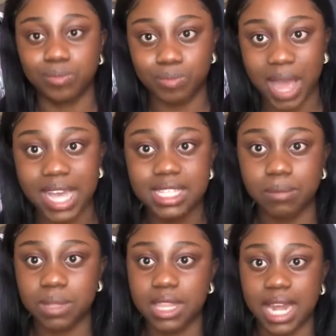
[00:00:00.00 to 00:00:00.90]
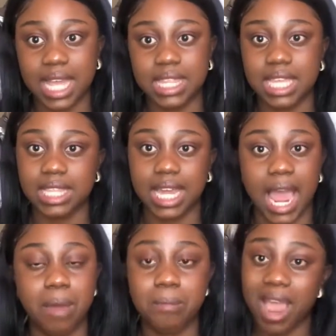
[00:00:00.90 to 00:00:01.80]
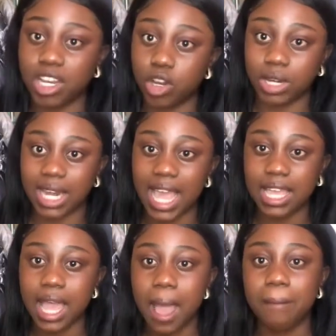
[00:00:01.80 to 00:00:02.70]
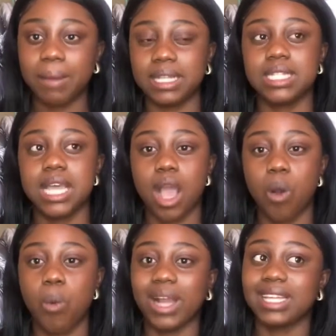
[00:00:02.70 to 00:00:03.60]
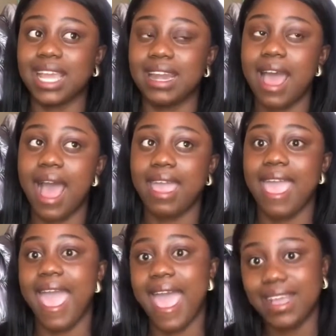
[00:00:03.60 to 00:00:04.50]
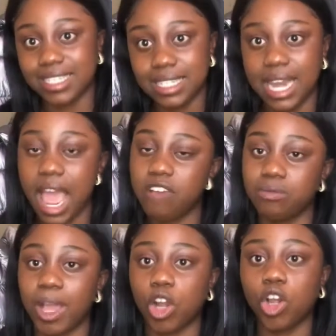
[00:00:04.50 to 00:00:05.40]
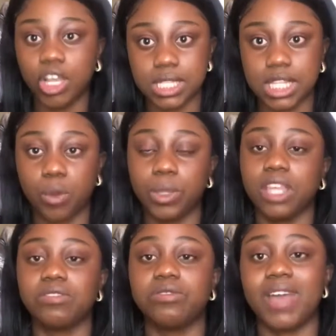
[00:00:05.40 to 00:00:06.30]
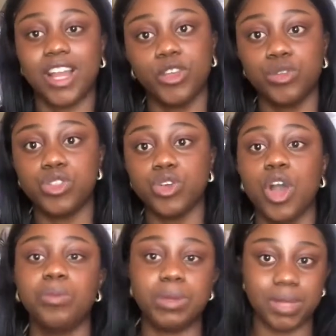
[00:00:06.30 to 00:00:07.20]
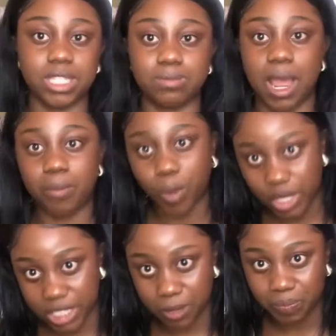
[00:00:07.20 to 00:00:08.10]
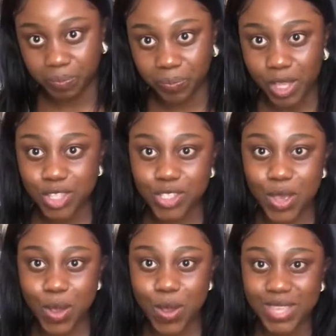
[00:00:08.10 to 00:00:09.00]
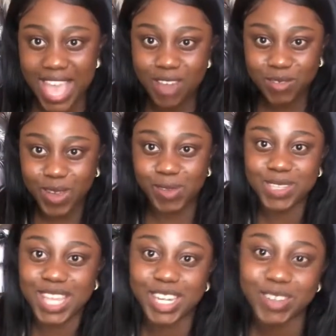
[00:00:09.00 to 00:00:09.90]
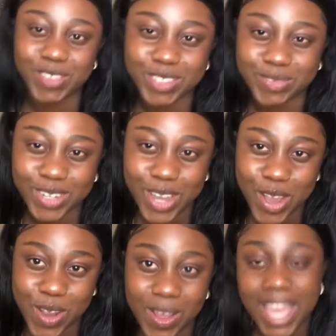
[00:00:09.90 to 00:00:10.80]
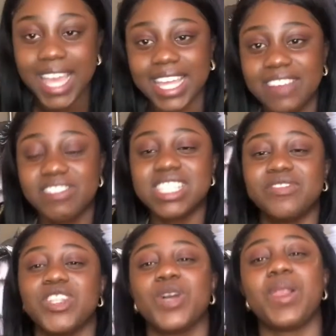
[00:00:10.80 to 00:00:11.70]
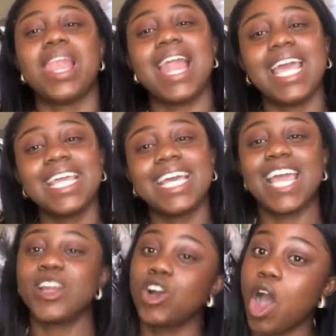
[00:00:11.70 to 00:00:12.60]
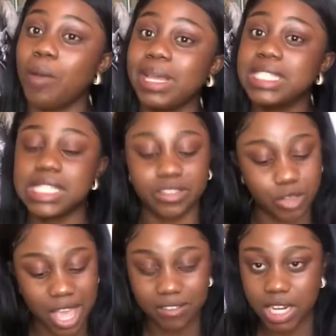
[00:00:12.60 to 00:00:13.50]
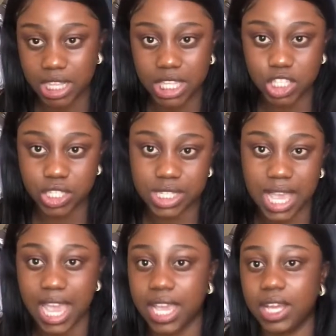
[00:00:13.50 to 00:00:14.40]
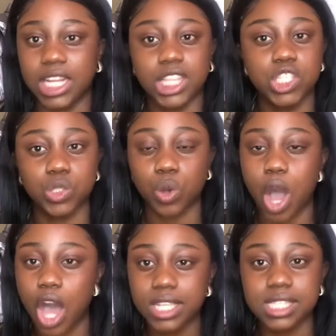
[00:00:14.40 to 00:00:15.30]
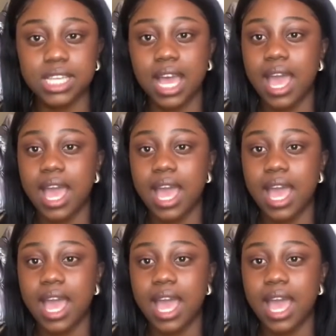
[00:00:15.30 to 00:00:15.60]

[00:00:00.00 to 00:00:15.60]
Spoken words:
buy something that I think that I might not like, but what can I add that I have in my closet that will give value to complement my body? So yeah, we've come to the end of this video. Give this video a like and a comment. If you have anything to say, anything to ask,